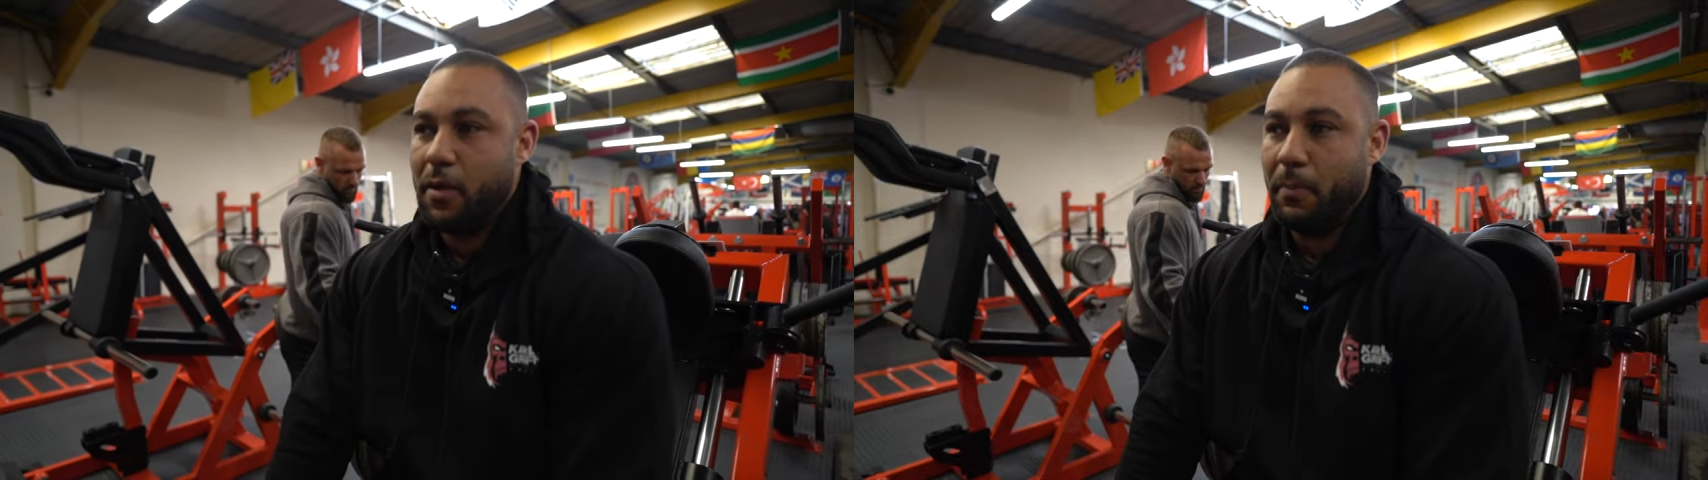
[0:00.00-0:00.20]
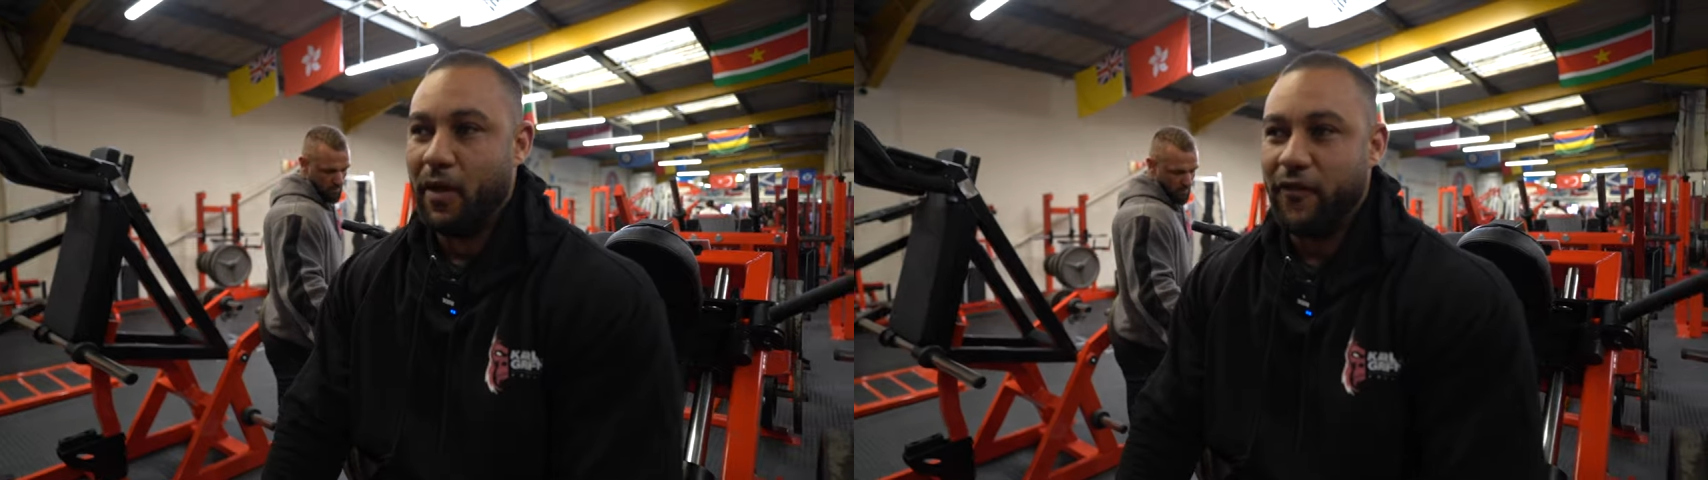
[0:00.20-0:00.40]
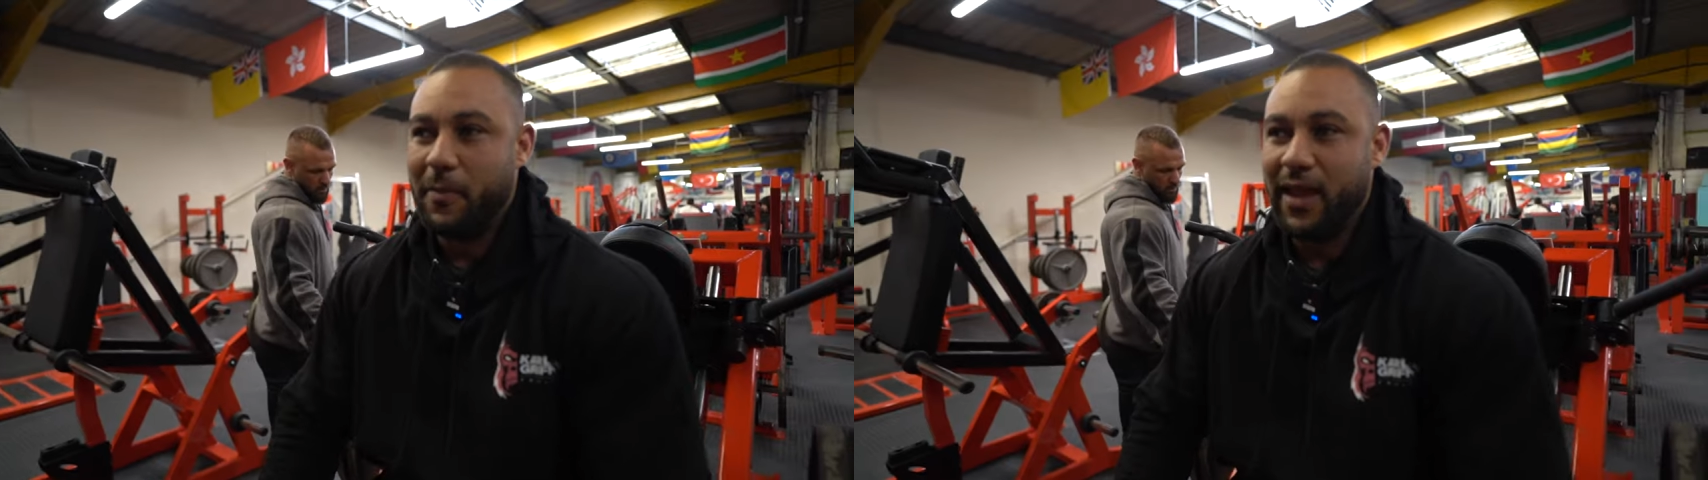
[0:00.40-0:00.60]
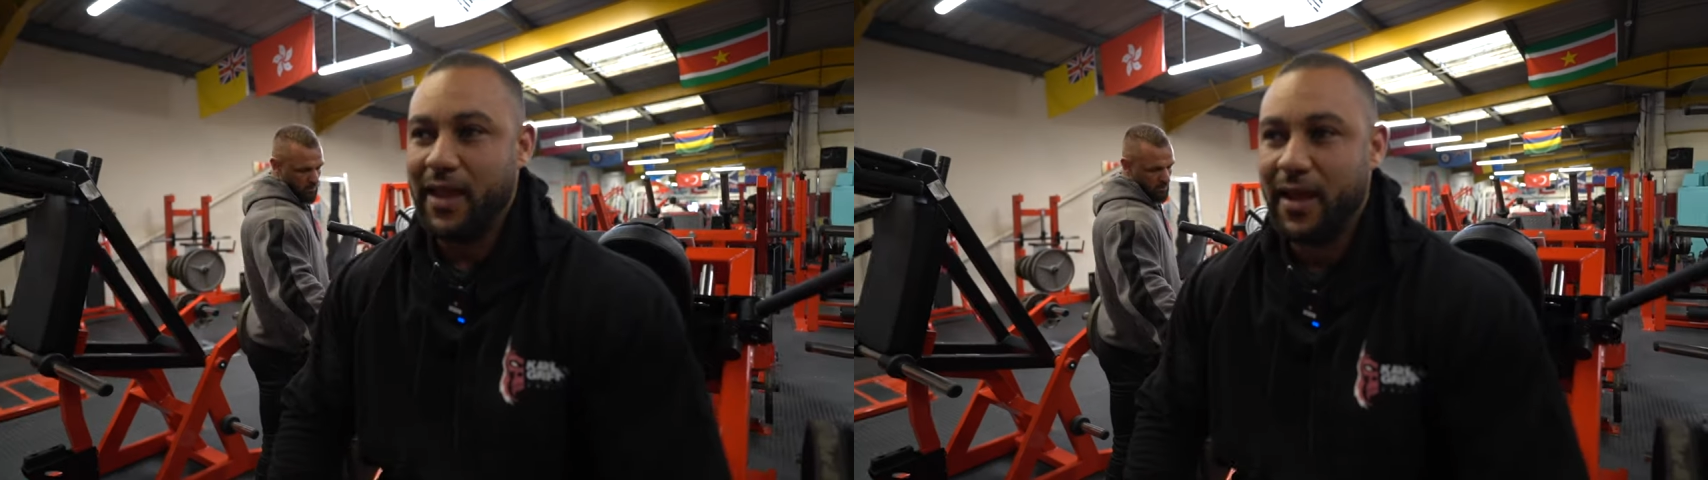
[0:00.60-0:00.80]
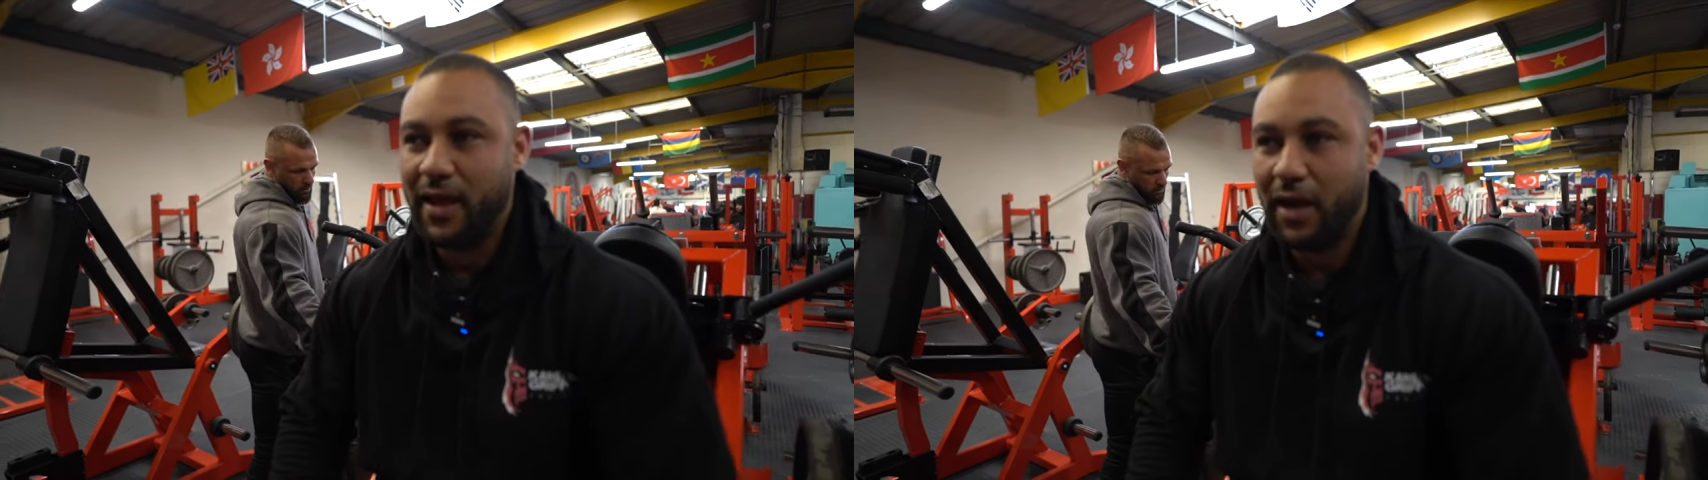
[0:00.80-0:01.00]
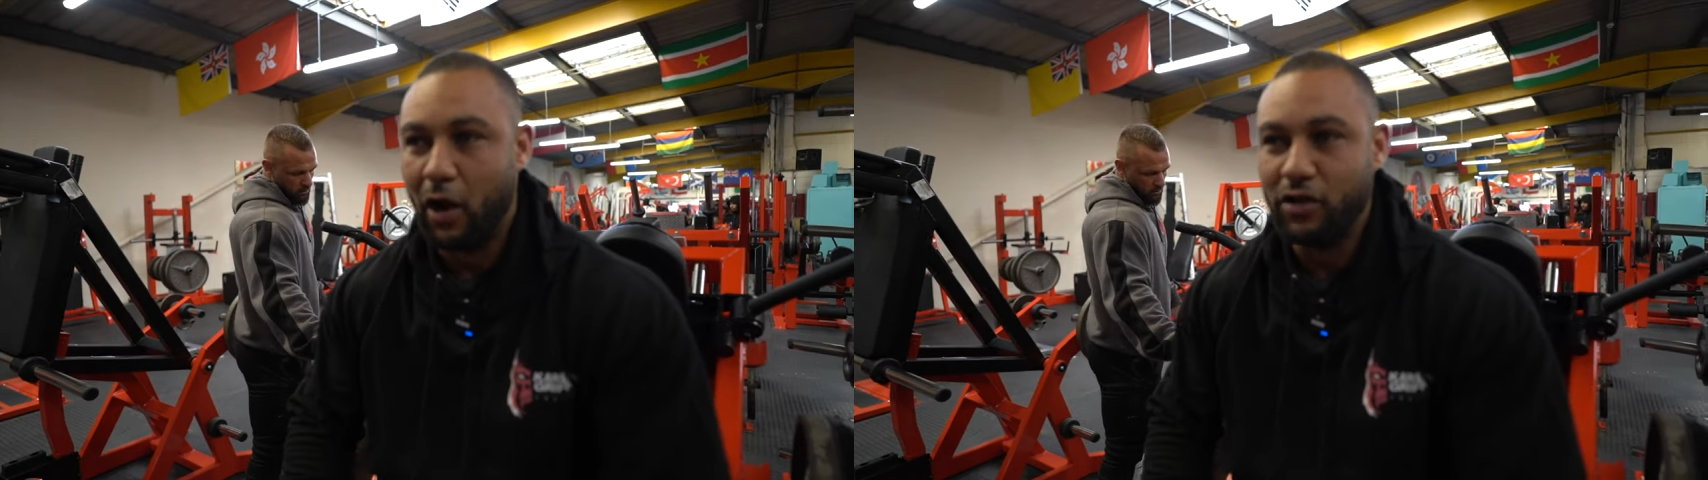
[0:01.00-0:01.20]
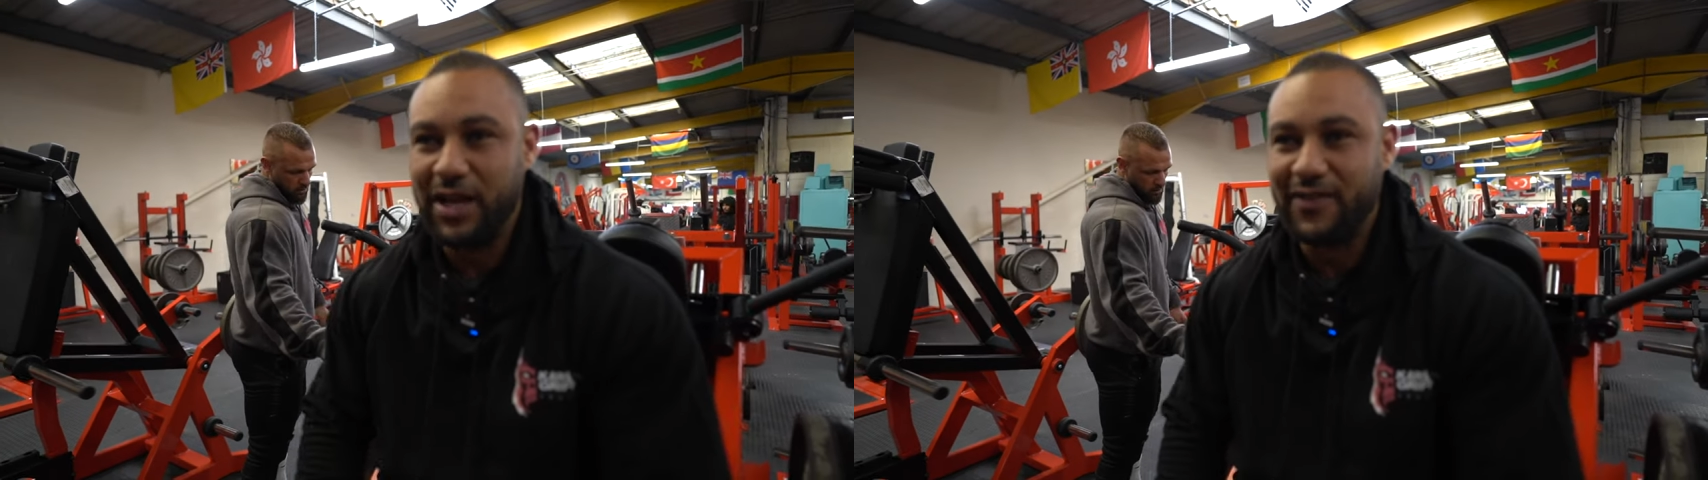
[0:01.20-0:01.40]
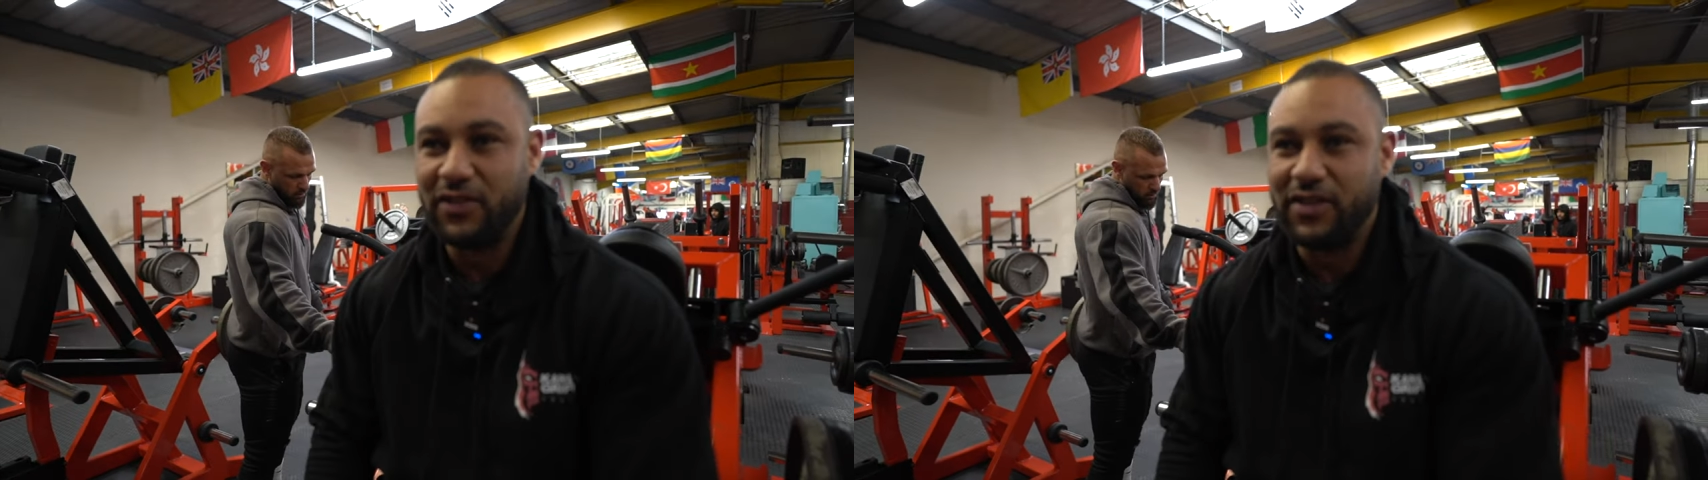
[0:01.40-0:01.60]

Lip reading: But for me, longevity